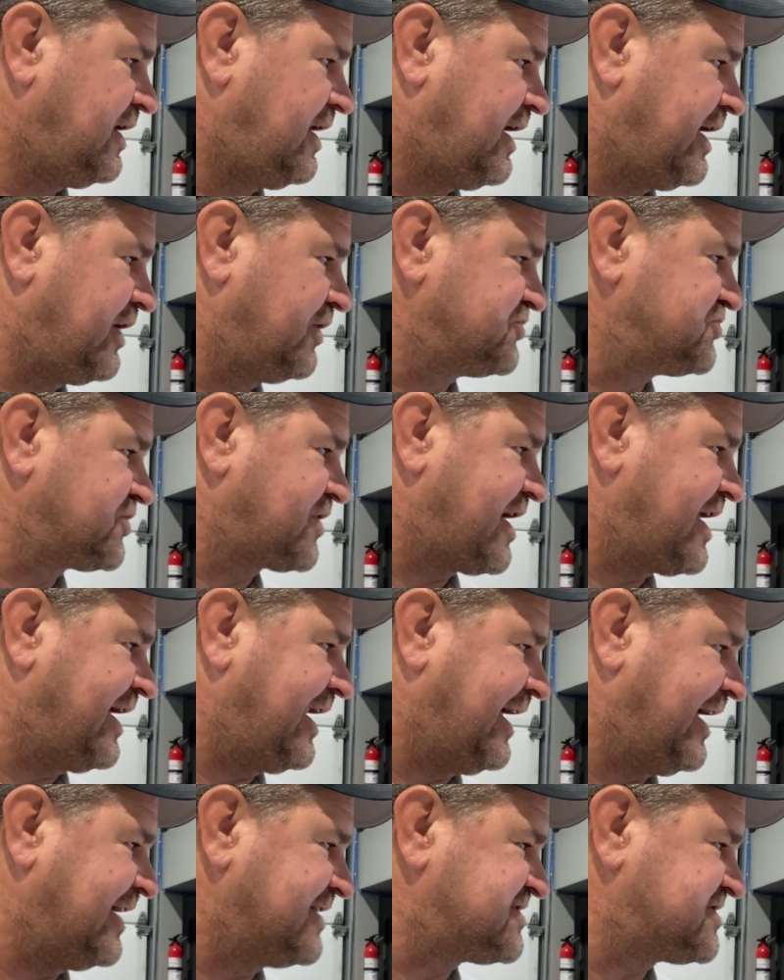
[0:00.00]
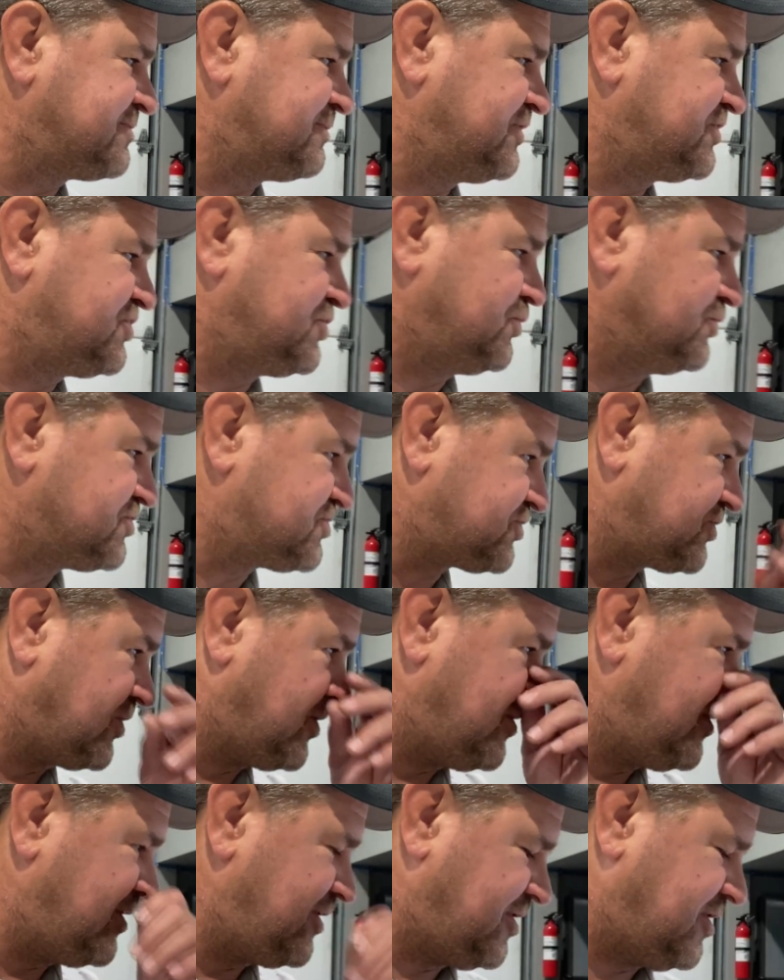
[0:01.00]
I also got an estimate to
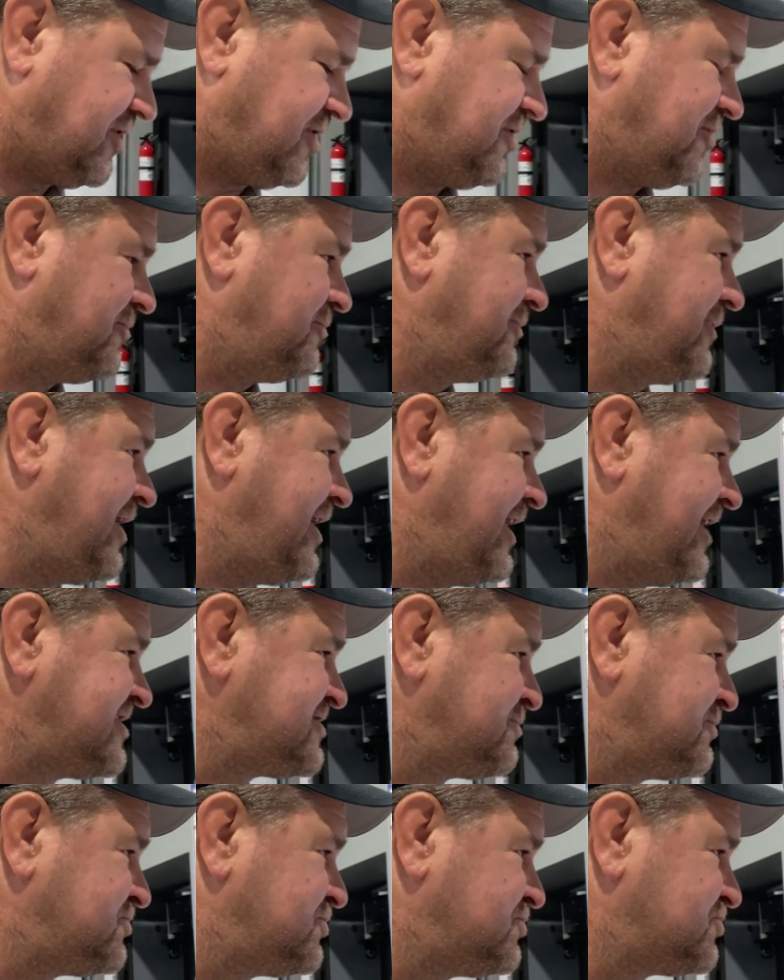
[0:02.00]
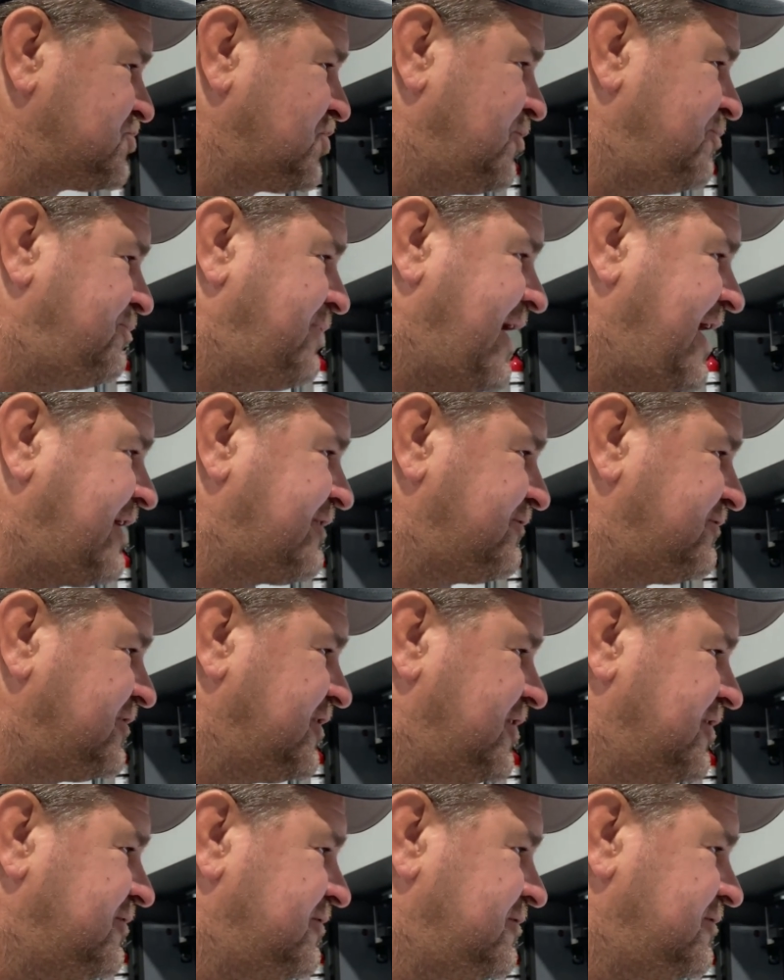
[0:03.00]
install,
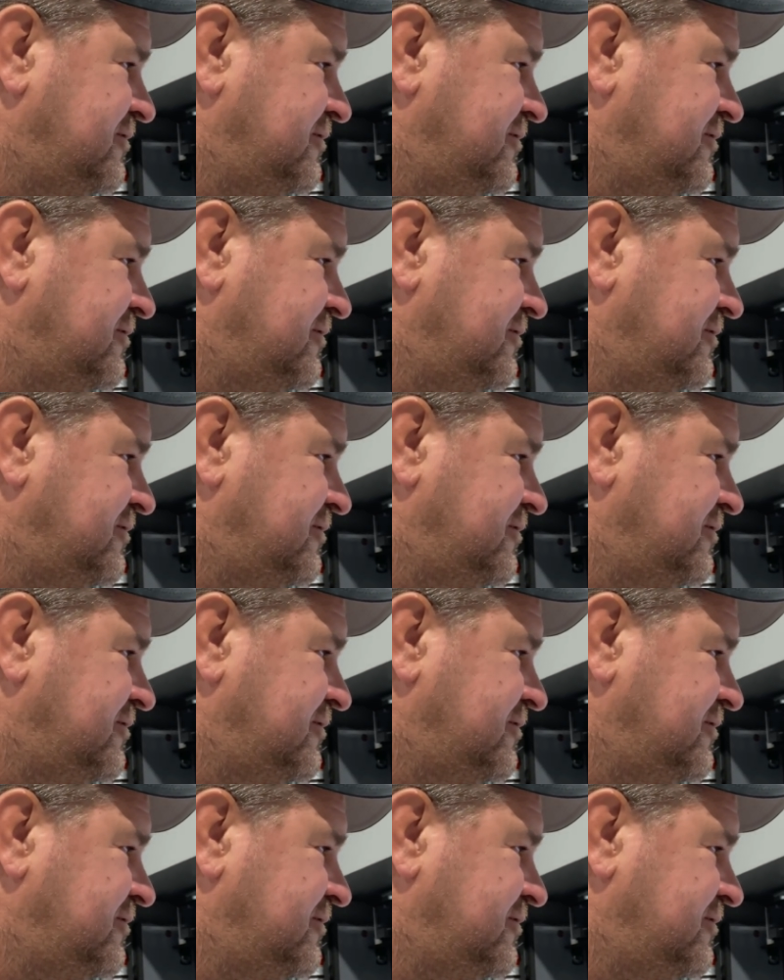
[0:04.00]
backflow.